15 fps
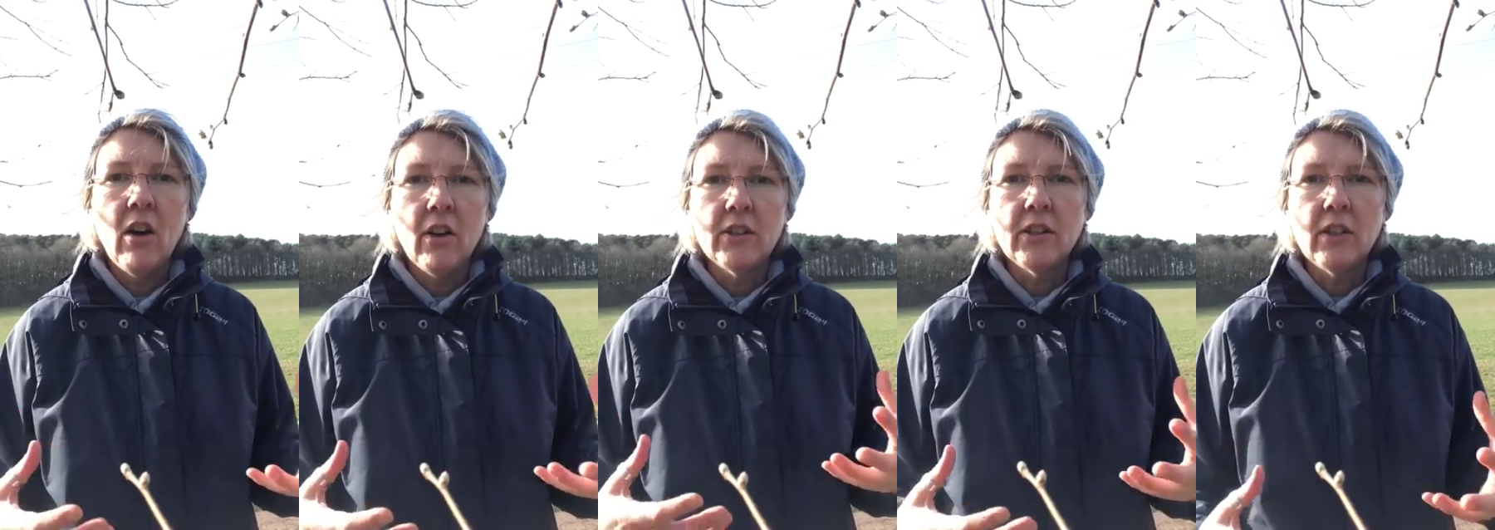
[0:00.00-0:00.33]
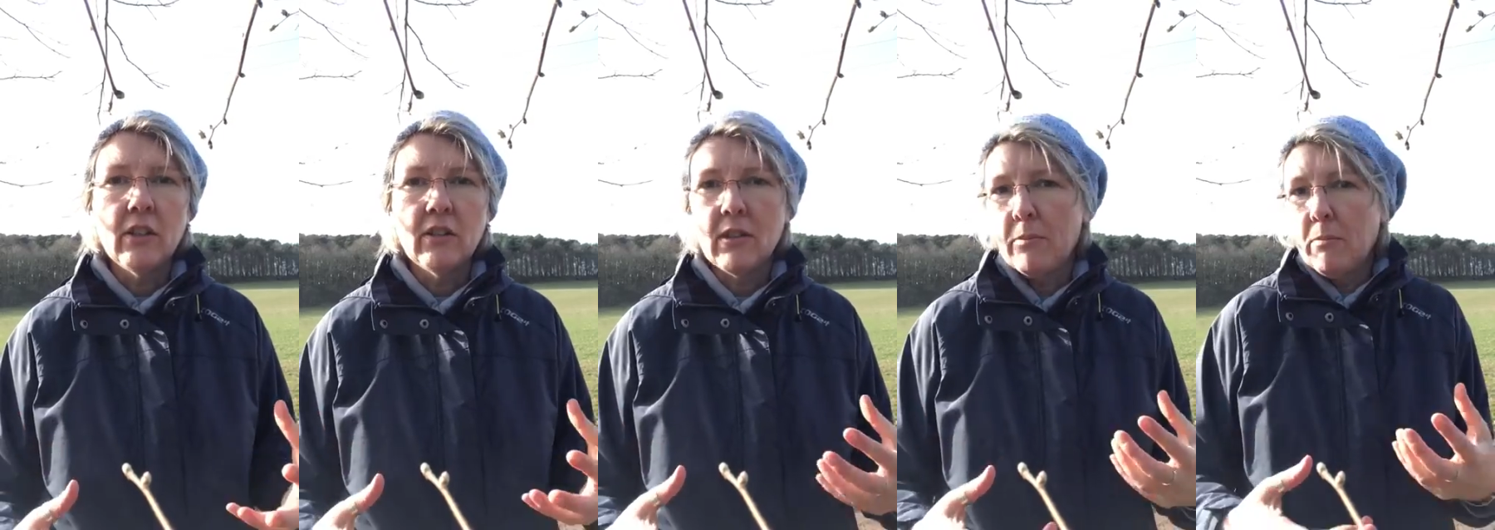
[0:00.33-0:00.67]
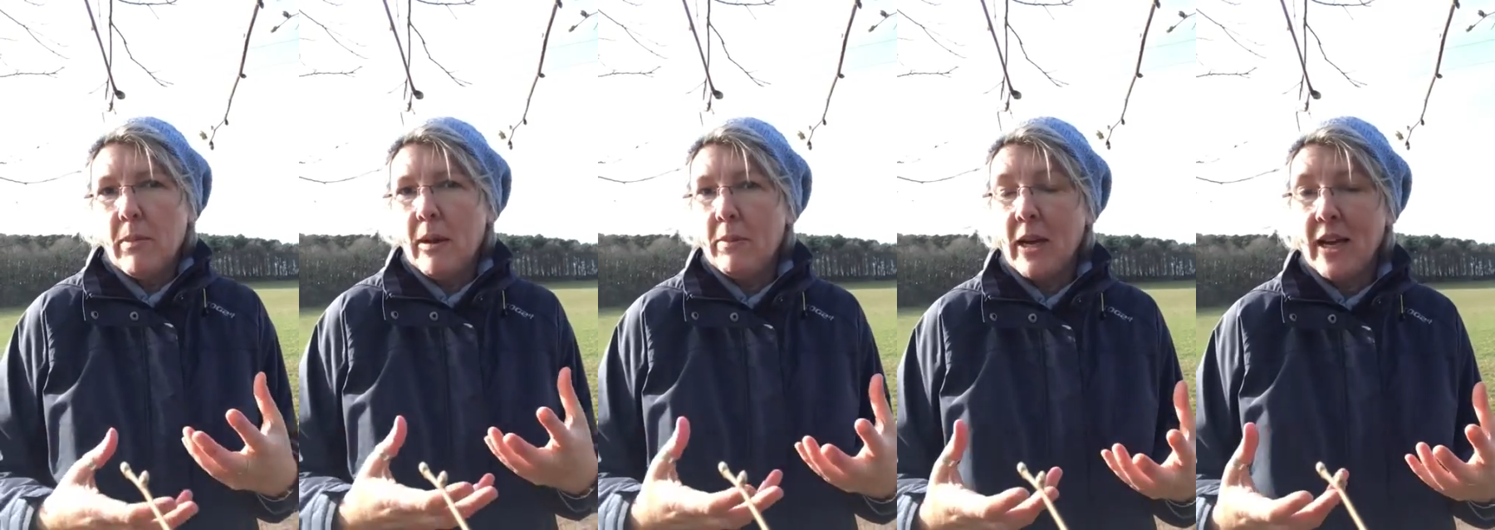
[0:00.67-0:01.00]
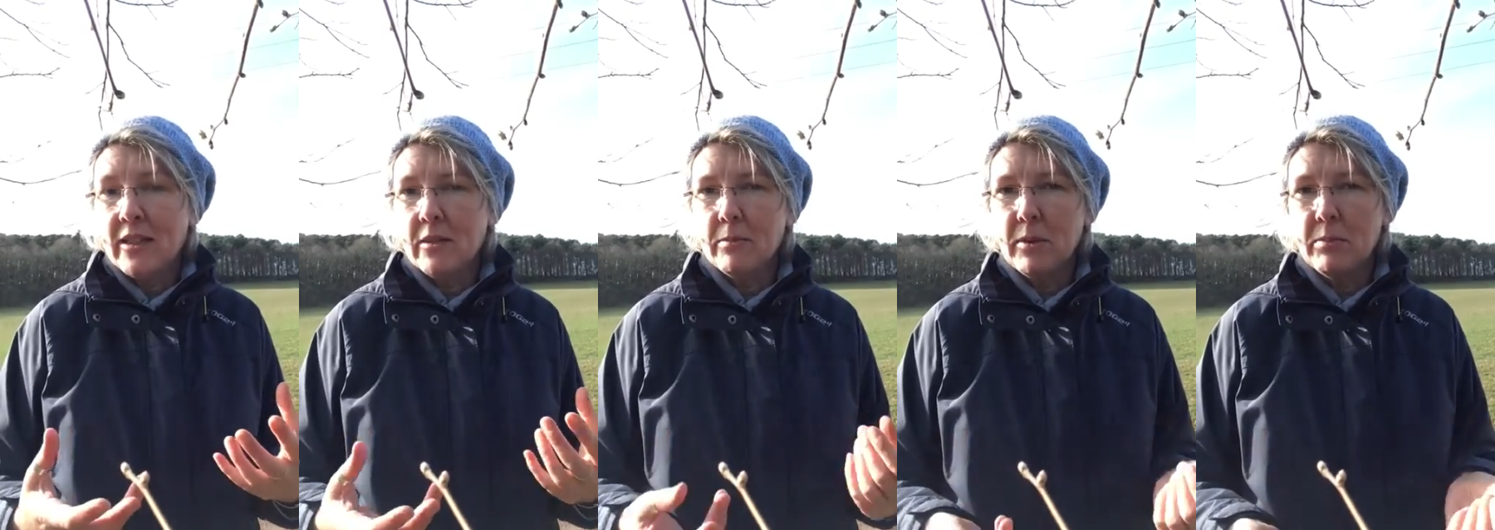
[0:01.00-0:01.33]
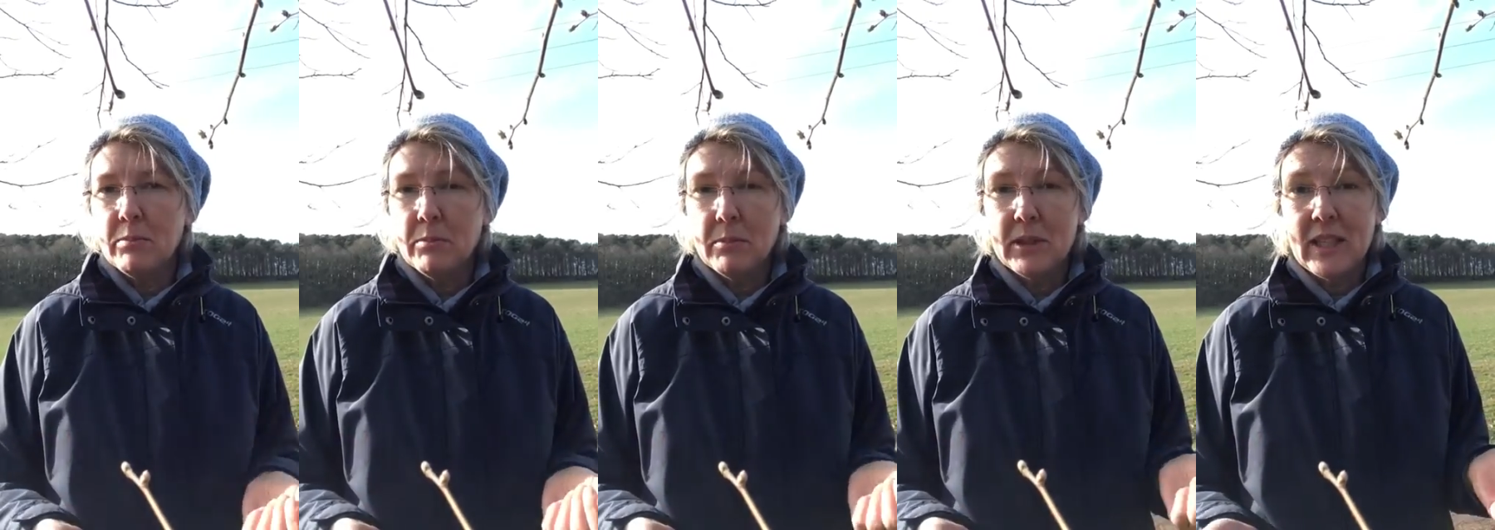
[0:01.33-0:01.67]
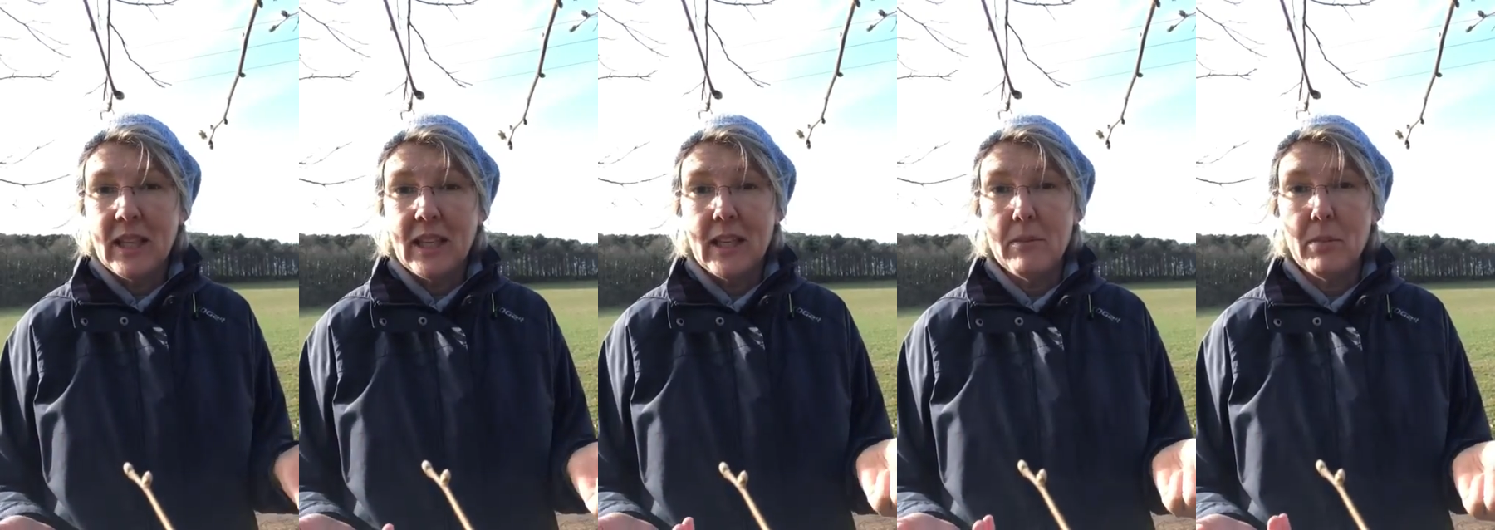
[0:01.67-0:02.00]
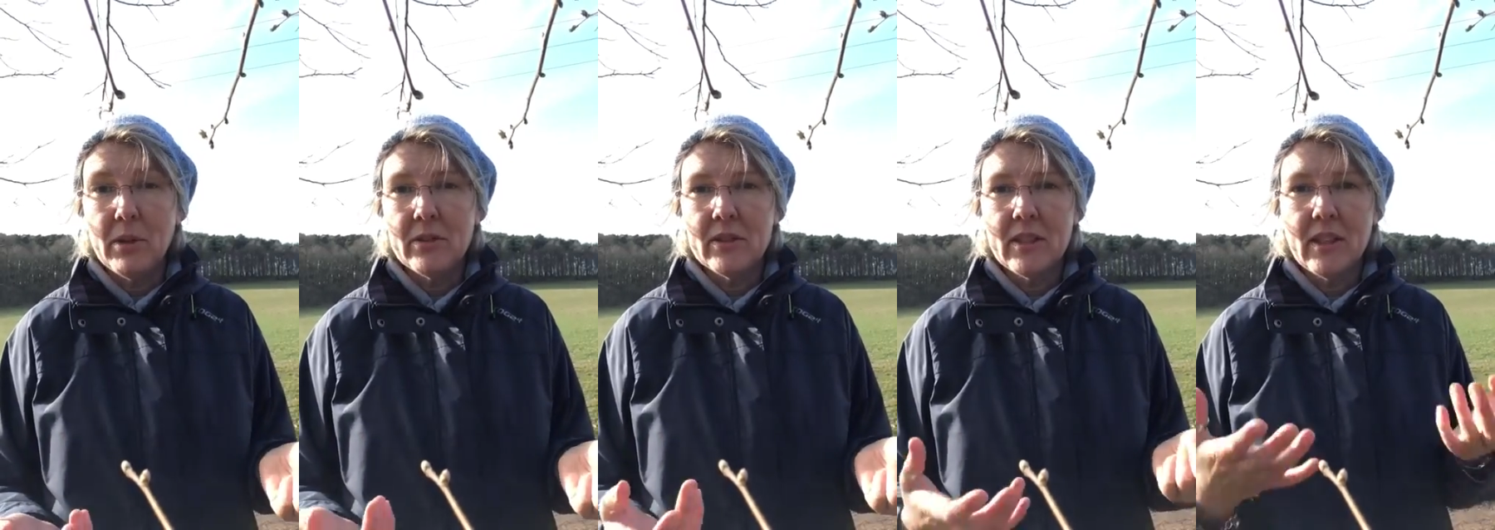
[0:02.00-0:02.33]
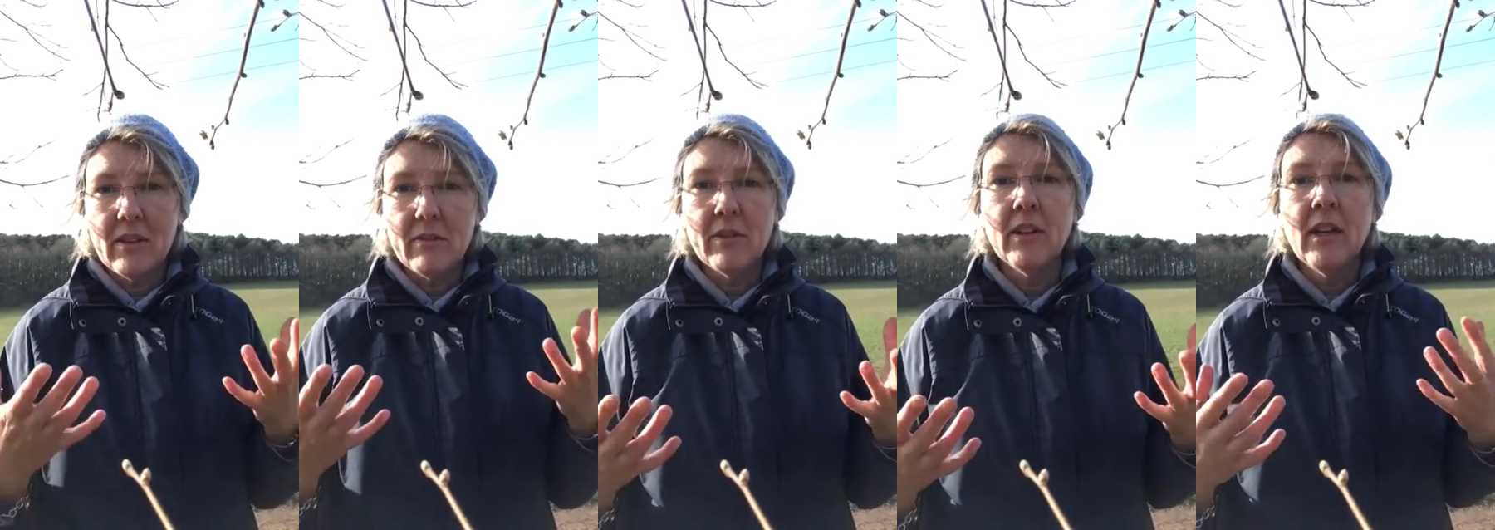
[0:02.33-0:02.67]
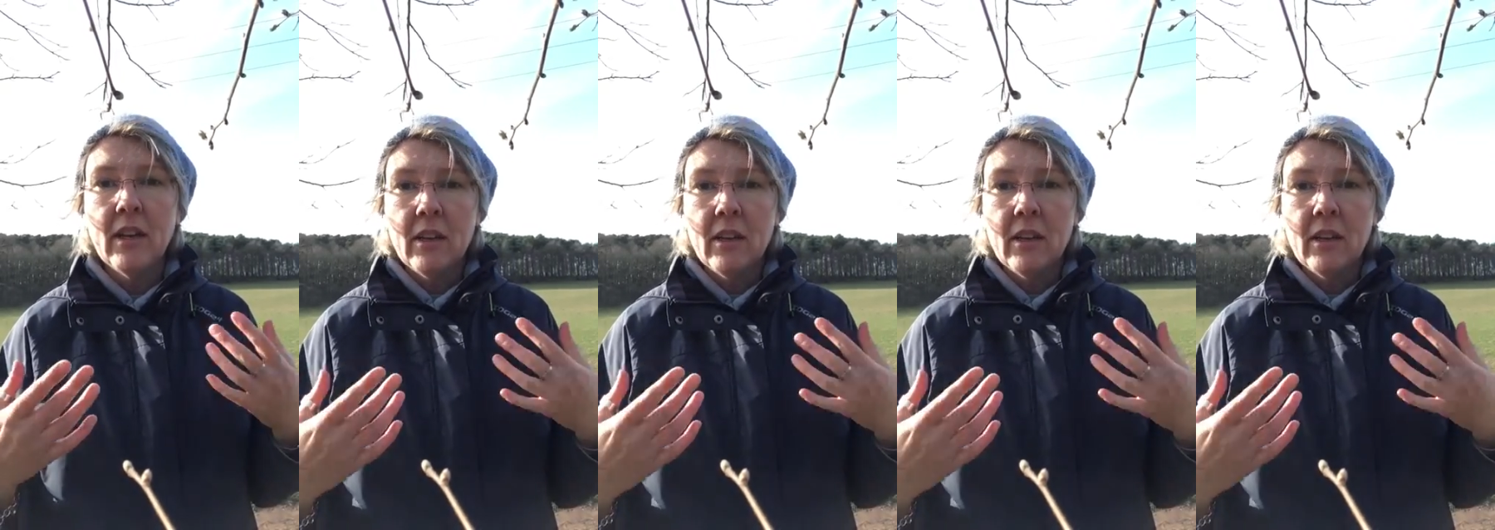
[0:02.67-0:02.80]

on you that maybe it hasn't been particularly positive